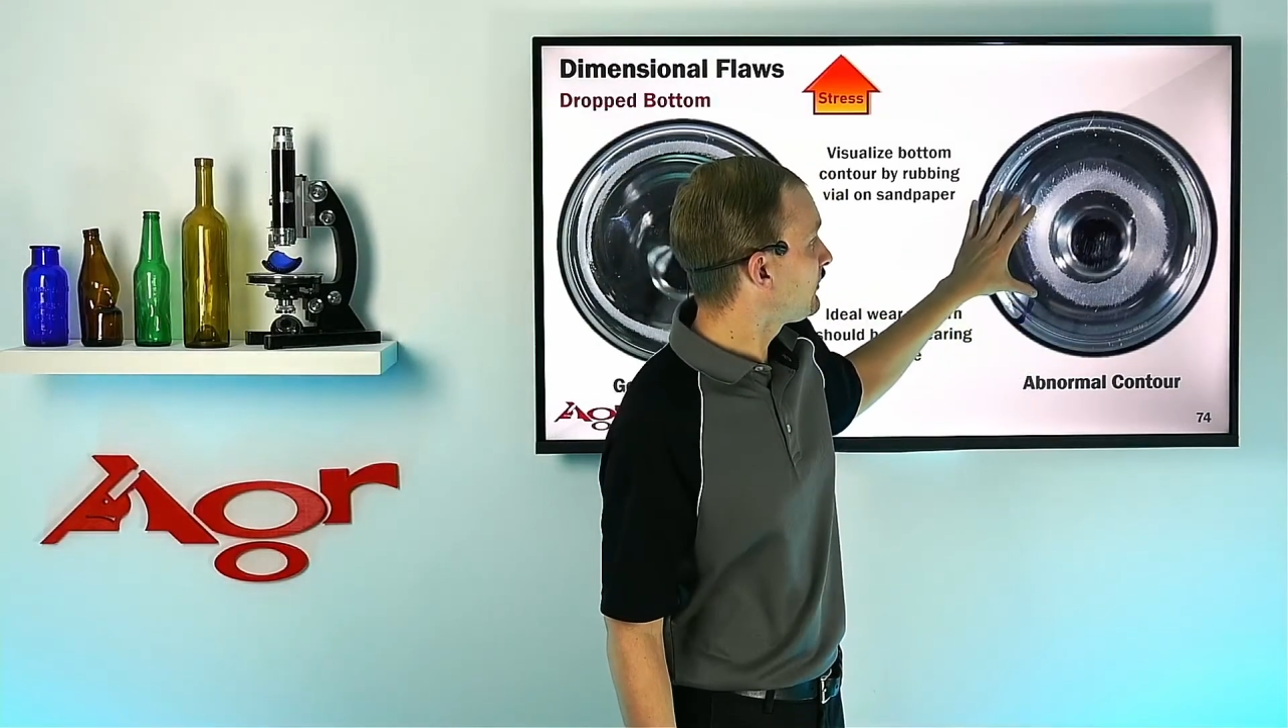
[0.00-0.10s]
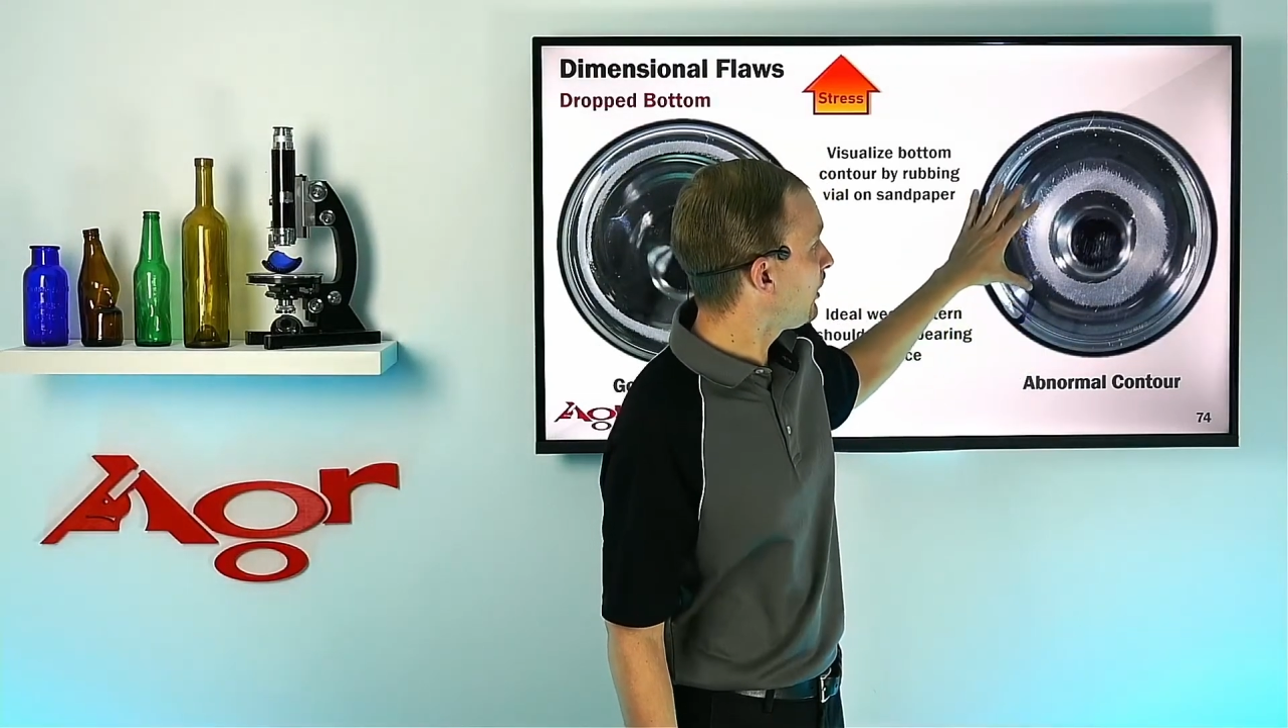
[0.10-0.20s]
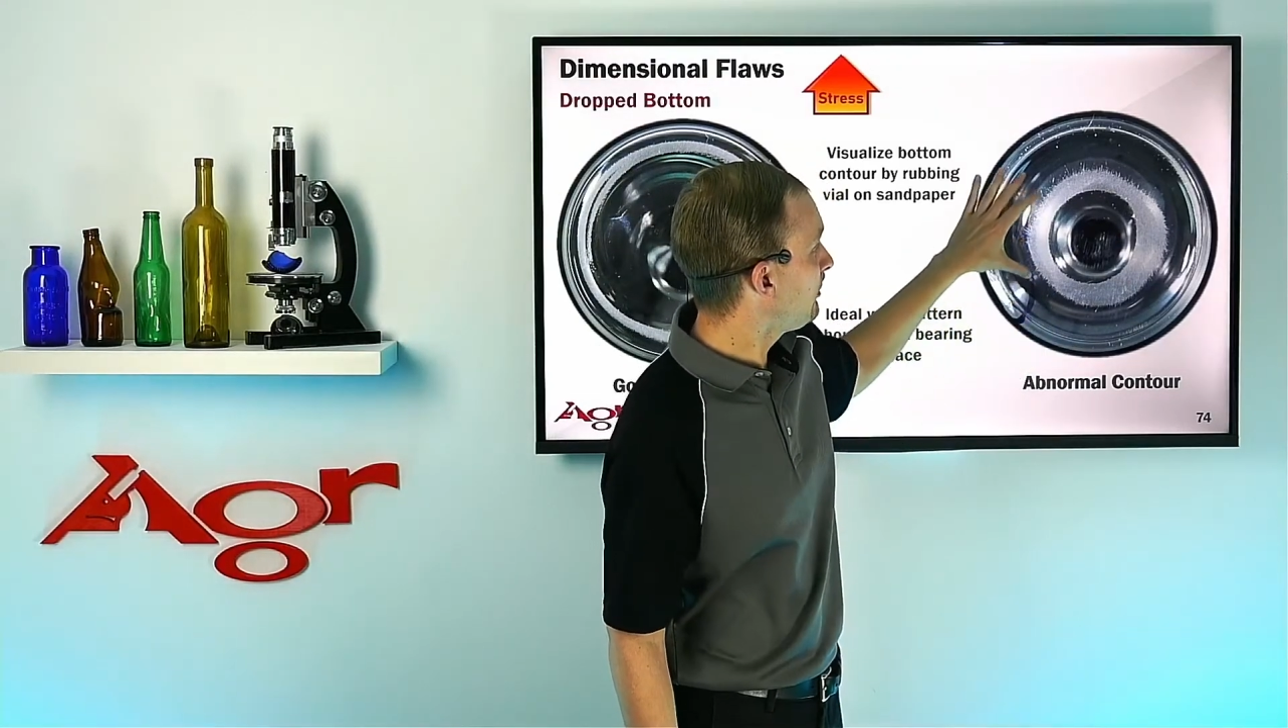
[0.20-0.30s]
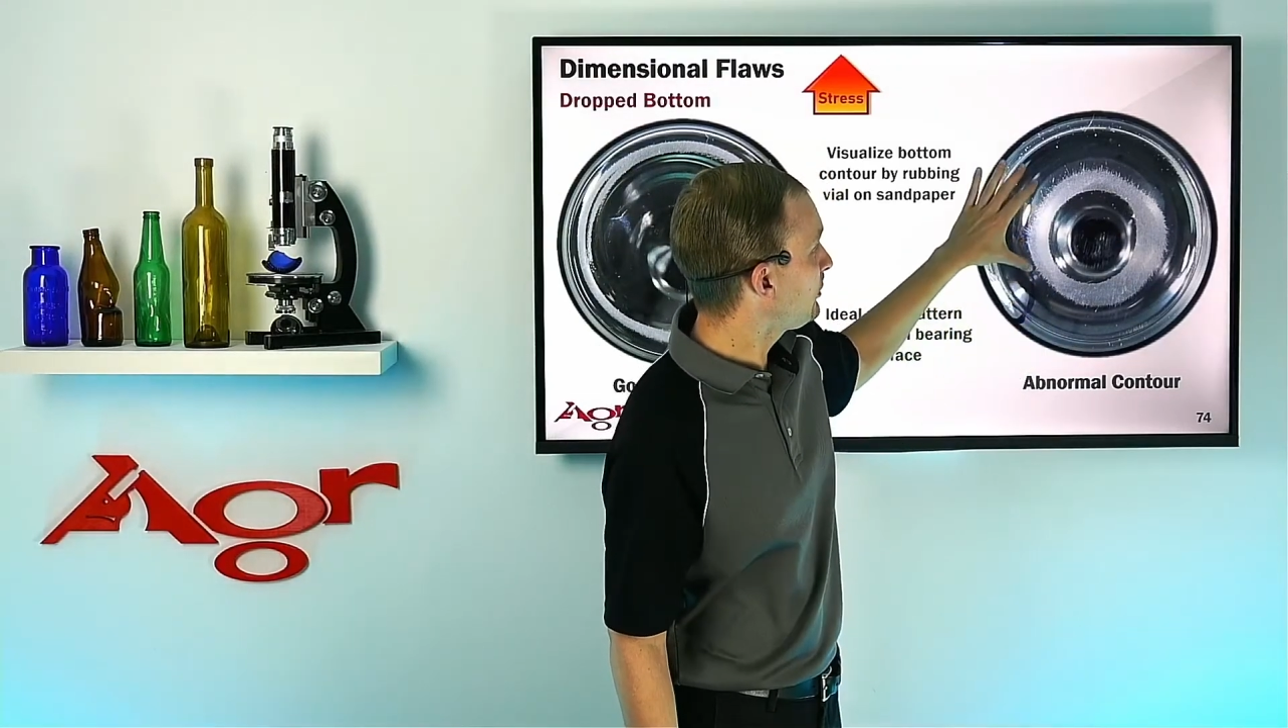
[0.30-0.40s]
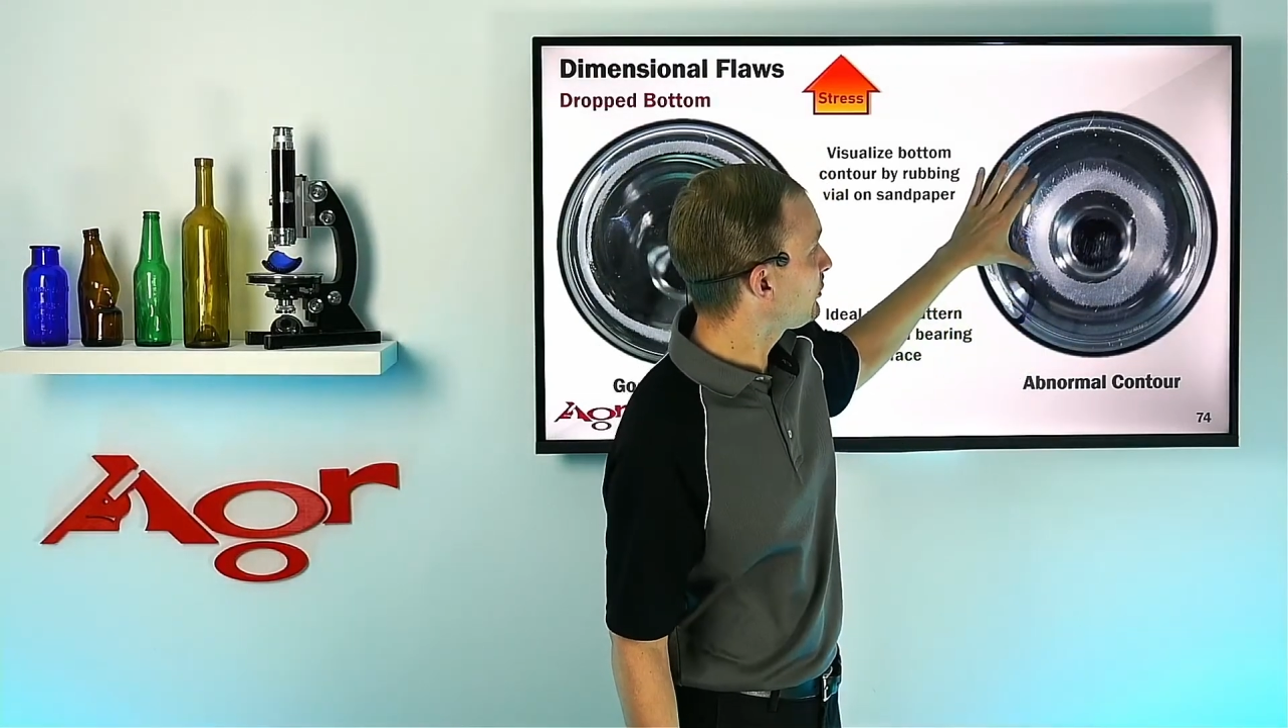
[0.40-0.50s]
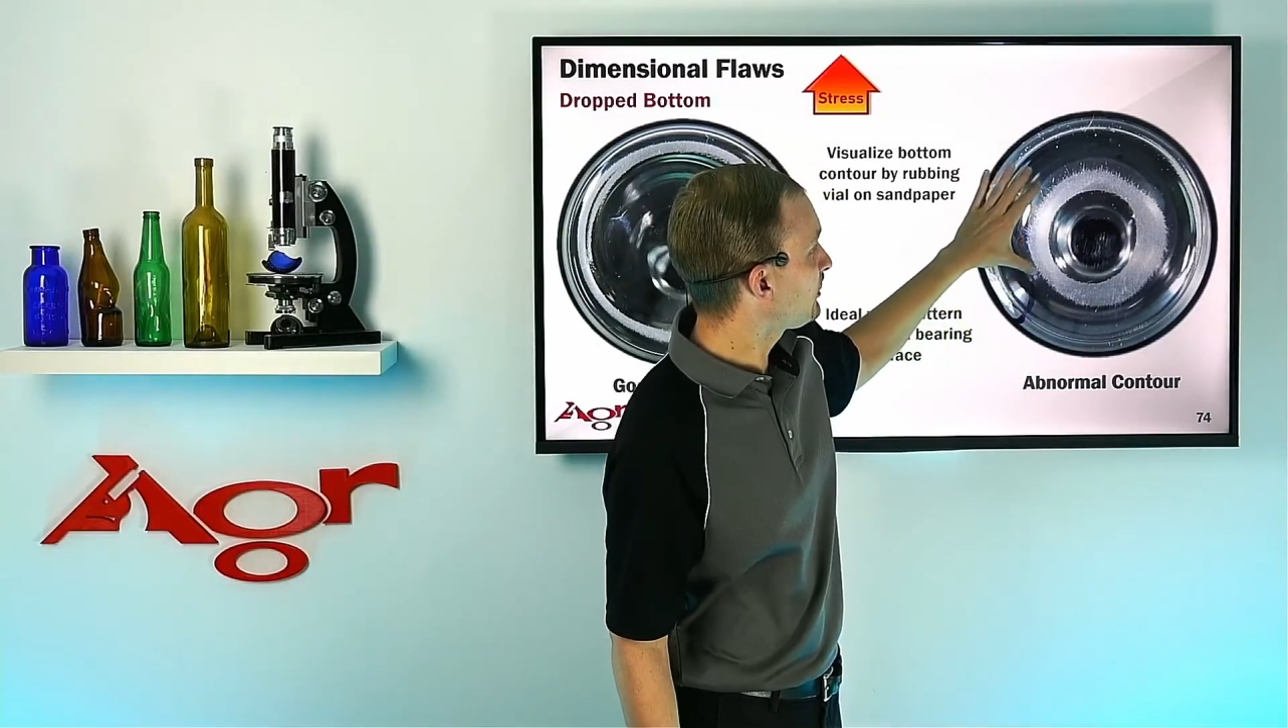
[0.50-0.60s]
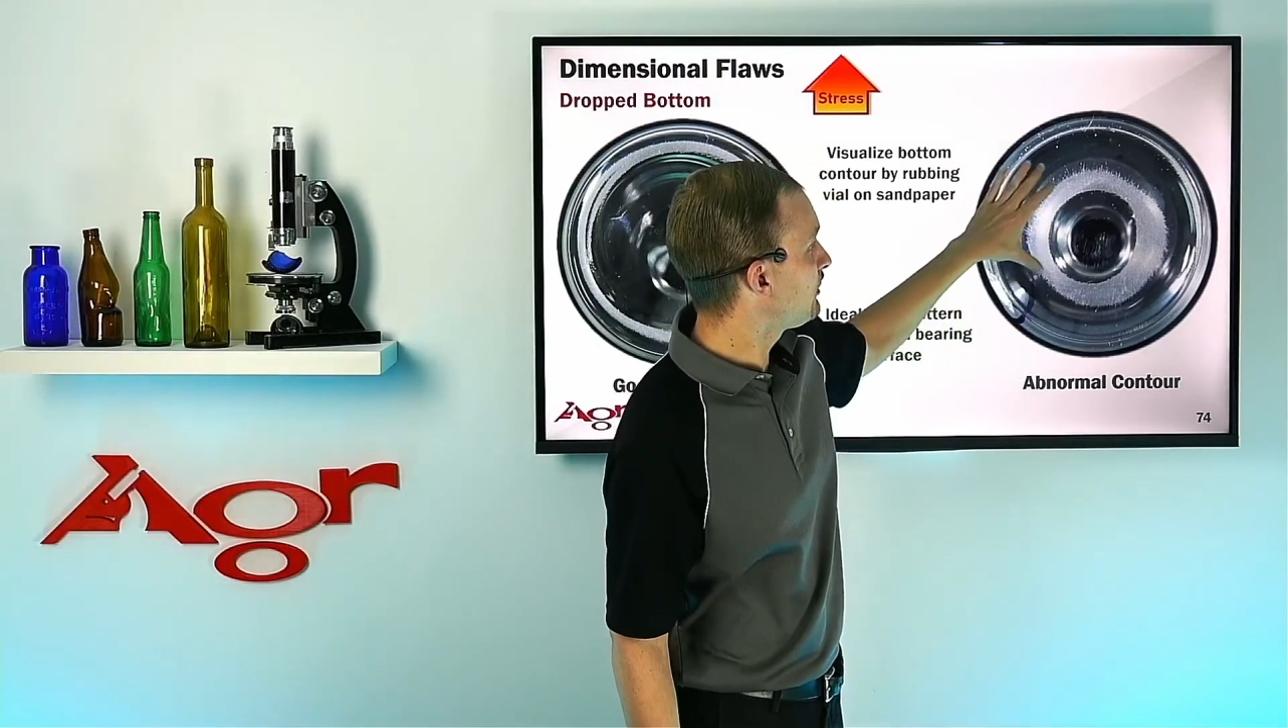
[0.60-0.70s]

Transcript: almost the